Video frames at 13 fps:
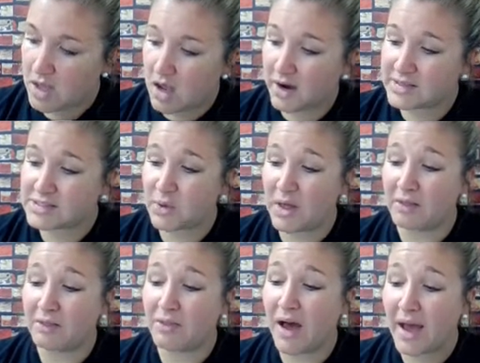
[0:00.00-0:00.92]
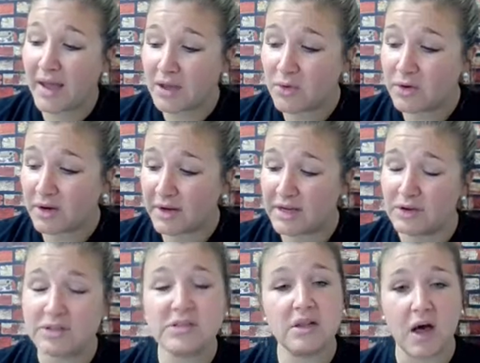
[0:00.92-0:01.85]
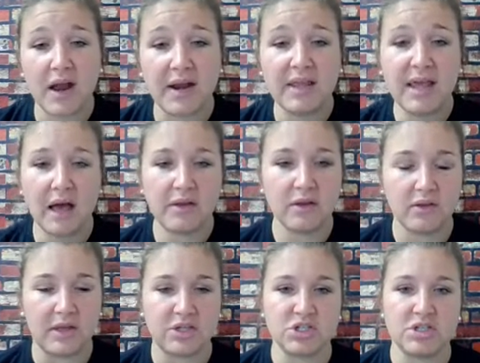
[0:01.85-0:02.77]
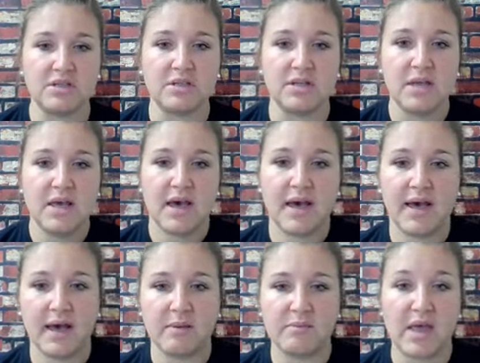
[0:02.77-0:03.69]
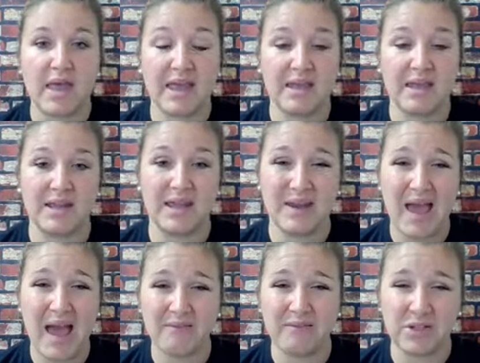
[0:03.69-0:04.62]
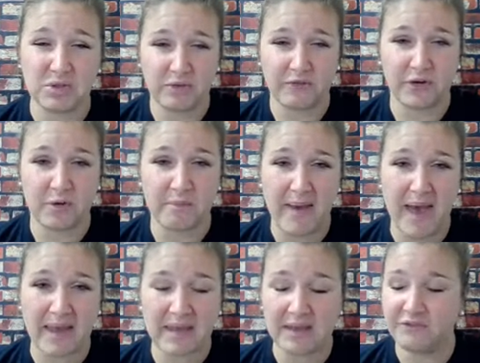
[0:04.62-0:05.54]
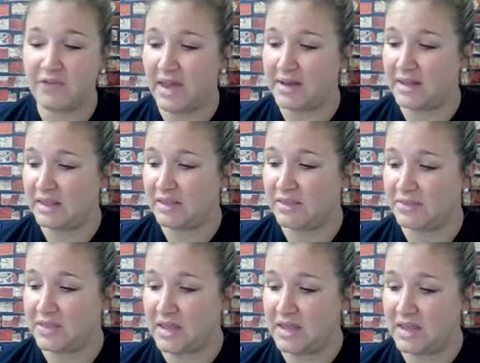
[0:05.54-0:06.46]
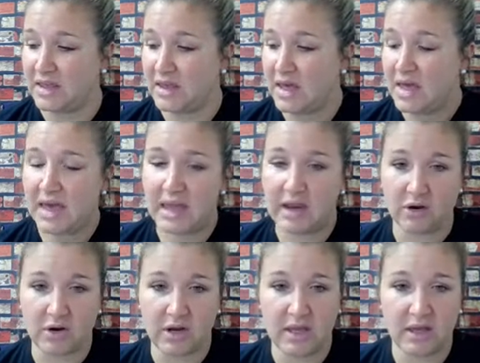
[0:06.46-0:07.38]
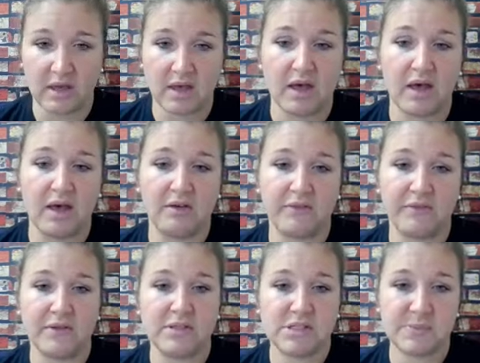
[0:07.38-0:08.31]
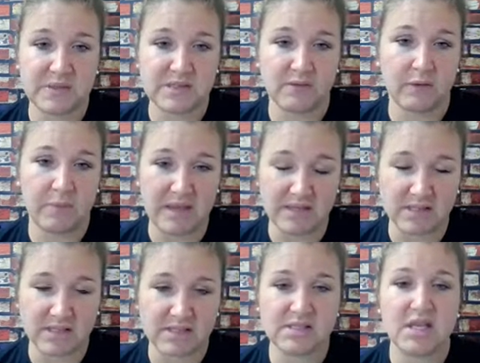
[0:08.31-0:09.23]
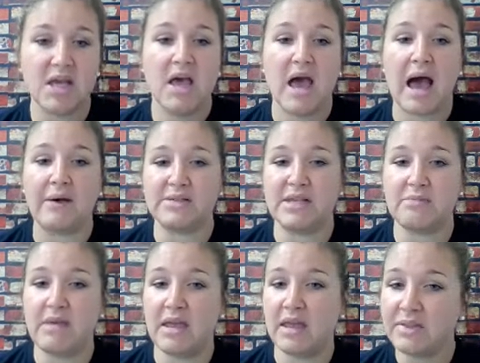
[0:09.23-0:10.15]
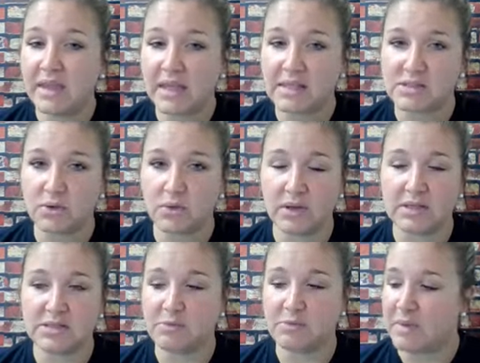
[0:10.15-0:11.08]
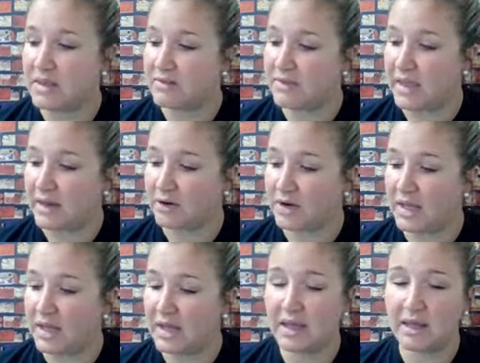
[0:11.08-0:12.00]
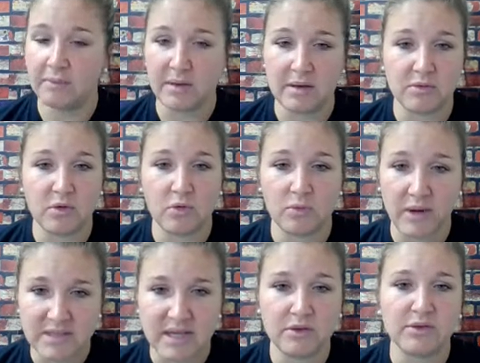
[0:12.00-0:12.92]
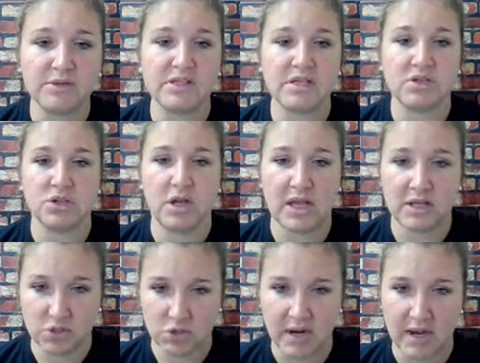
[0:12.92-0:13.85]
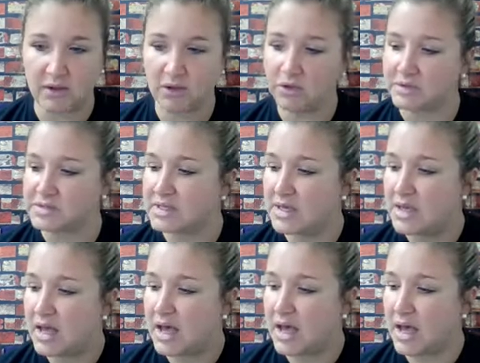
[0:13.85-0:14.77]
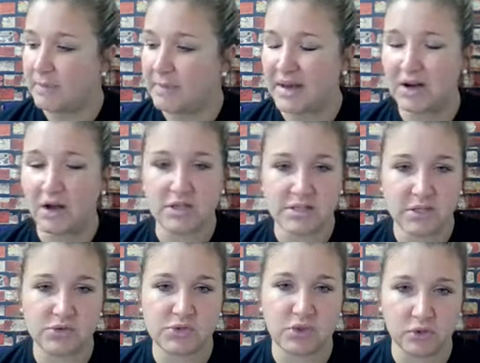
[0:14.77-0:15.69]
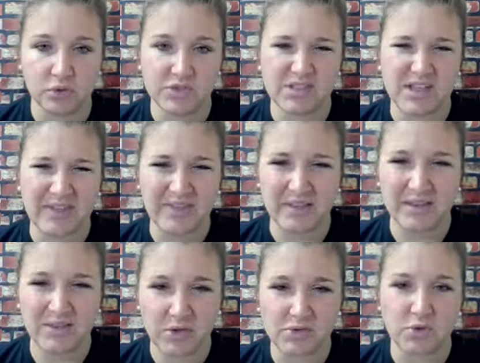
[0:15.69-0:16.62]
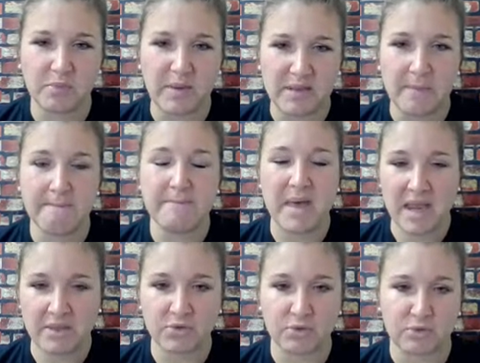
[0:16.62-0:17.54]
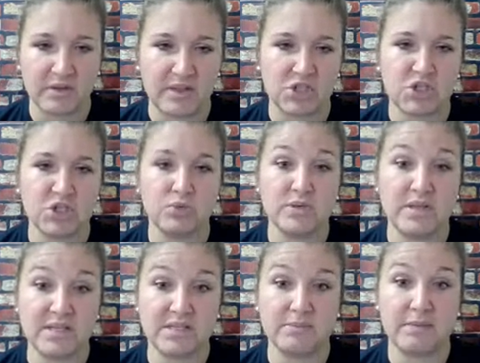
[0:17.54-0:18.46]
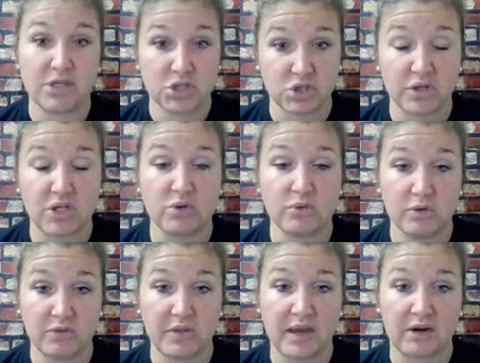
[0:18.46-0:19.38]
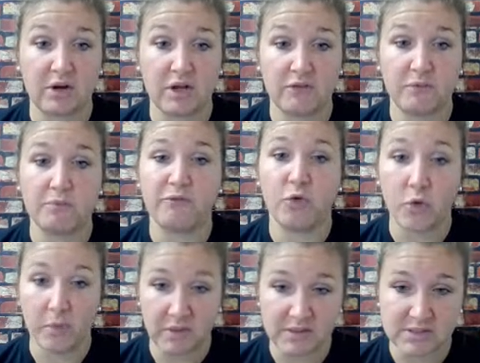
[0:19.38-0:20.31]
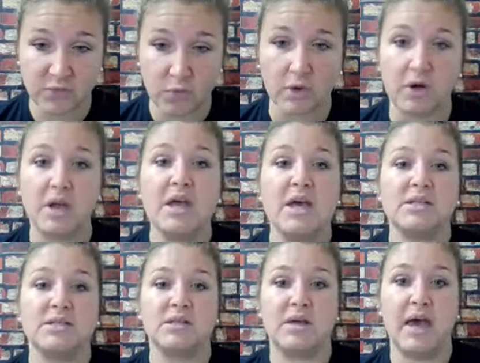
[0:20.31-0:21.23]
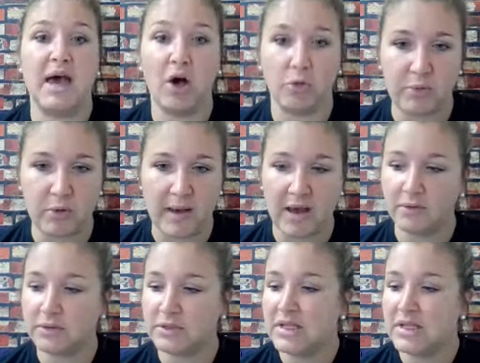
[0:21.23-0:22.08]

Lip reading: All right, so a lot going on here. It's a lot of calculation, and having to refer back and finding the area of specific pieces. I would say main thing is going to be the area. I mean, rectangles and triangles, and also circles. I think that those will be the main three that you need to make sure that you know the area formulas for to help you out.